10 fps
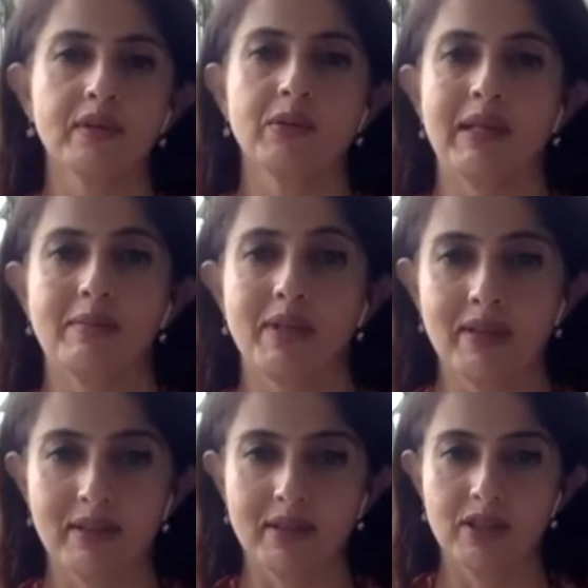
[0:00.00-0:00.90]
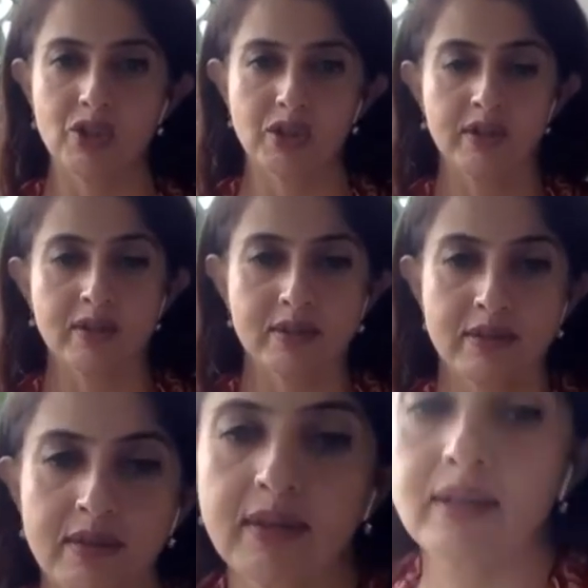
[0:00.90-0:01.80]
you can be in the kitchen,
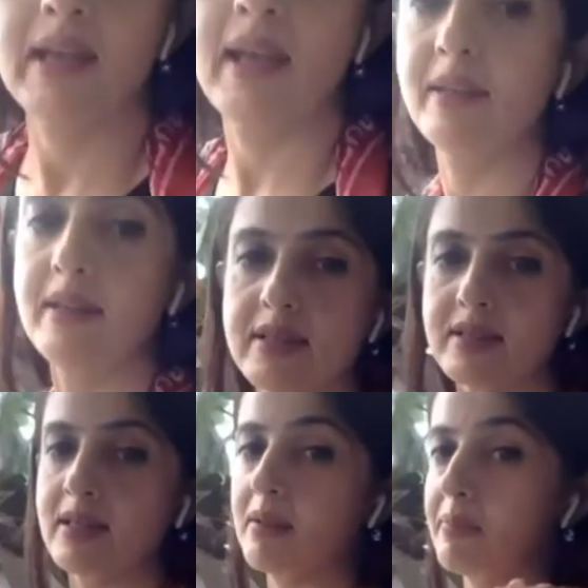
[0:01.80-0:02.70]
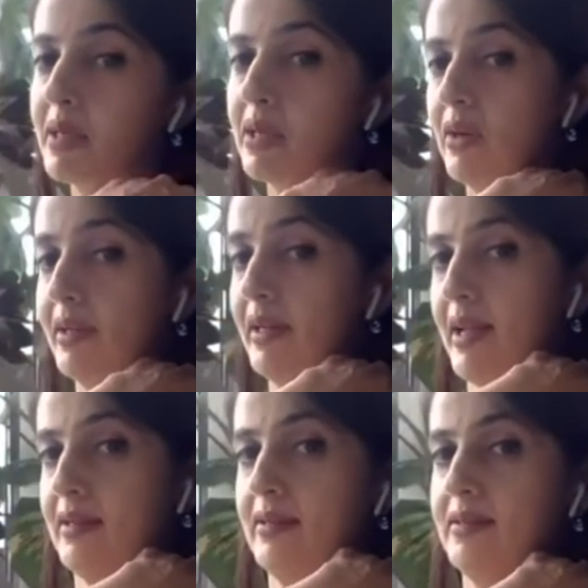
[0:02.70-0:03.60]
and it's keeping your
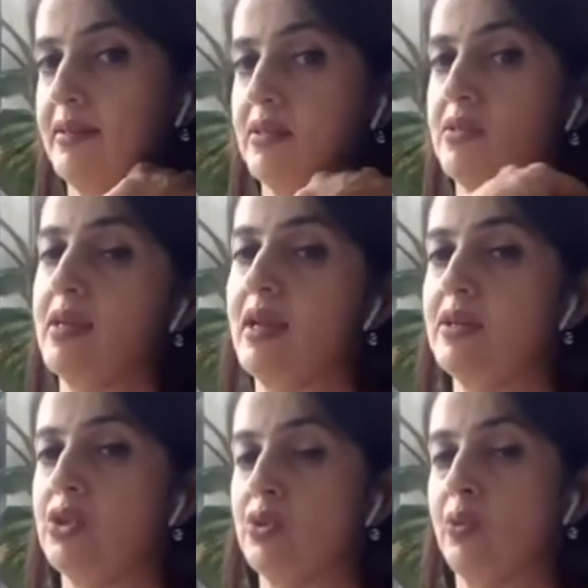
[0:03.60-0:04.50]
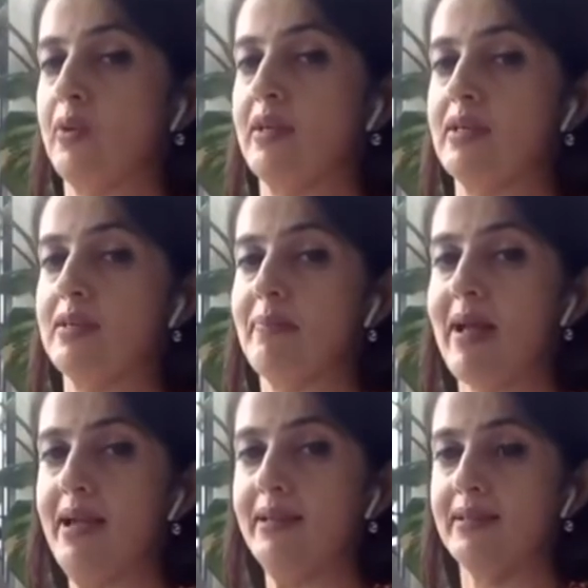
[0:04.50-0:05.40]
neck straight, shoulders
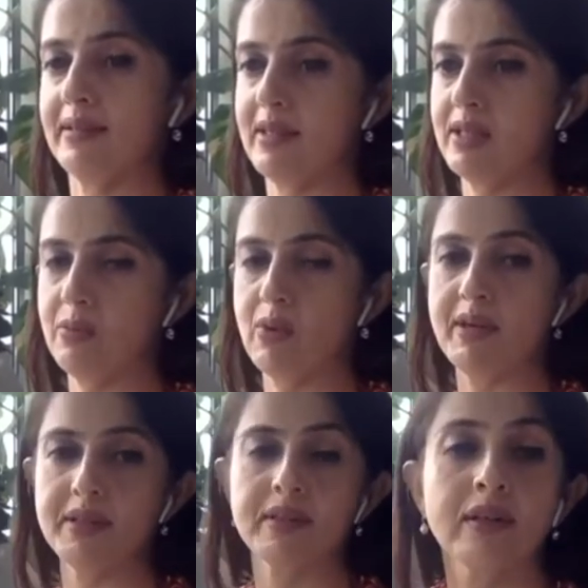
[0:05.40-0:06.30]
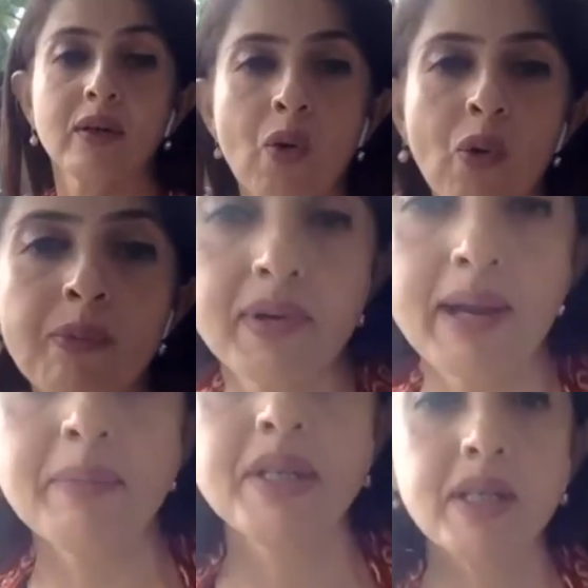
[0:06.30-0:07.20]
back. Is what a home
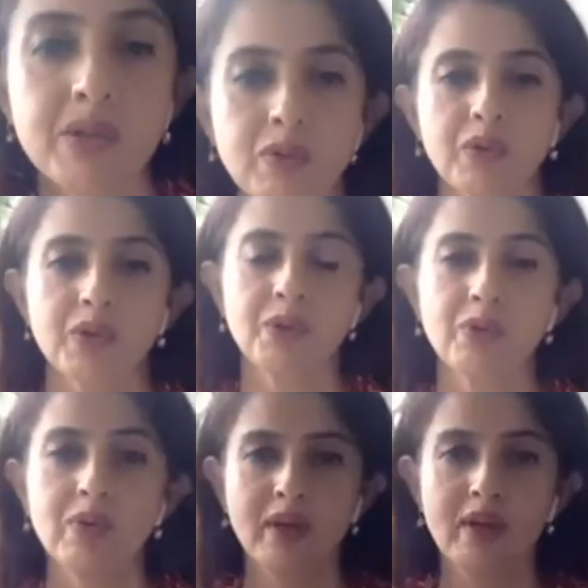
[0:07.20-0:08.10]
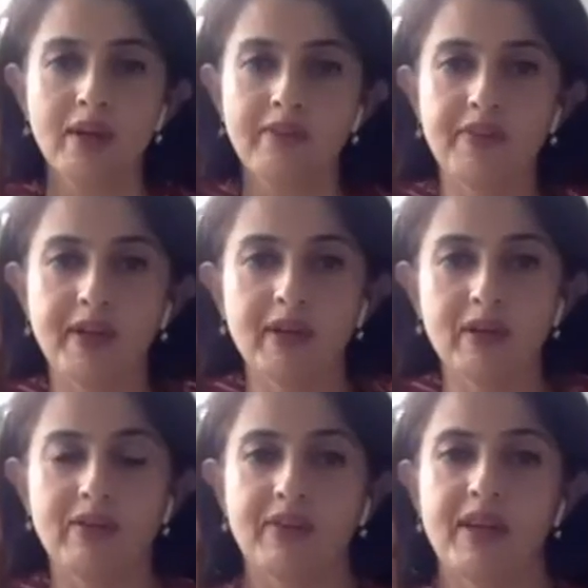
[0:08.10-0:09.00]
remedy you could do. Figure
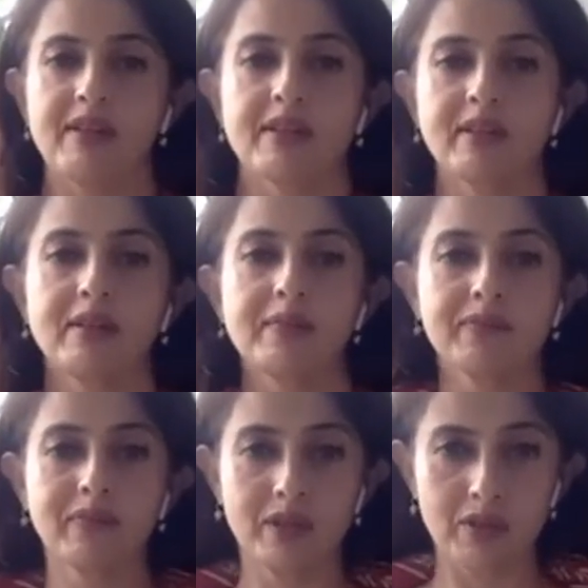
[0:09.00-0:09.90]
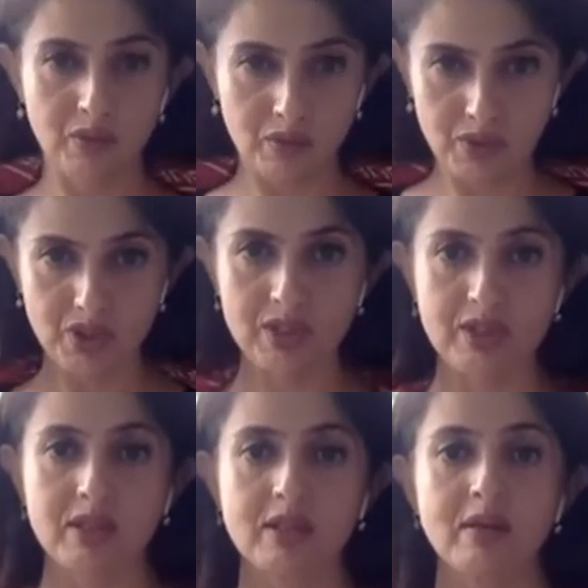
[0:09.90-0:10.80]
of 8. You could
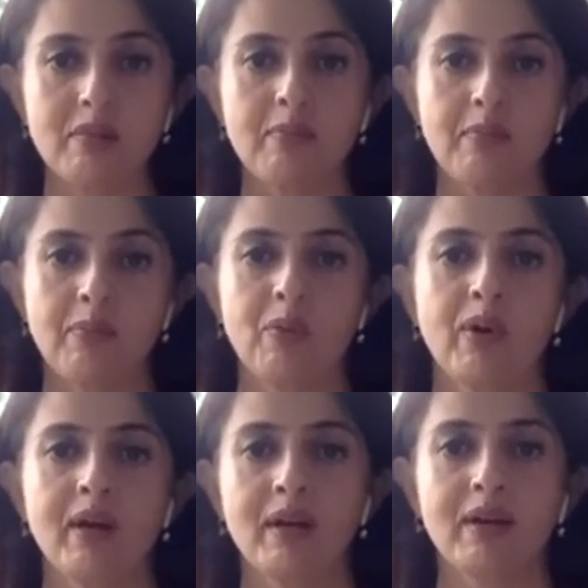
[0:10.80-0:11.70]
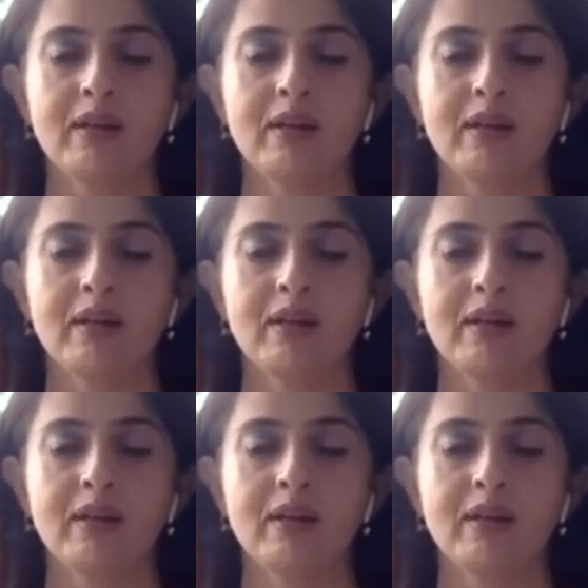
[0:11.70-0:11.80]
just pull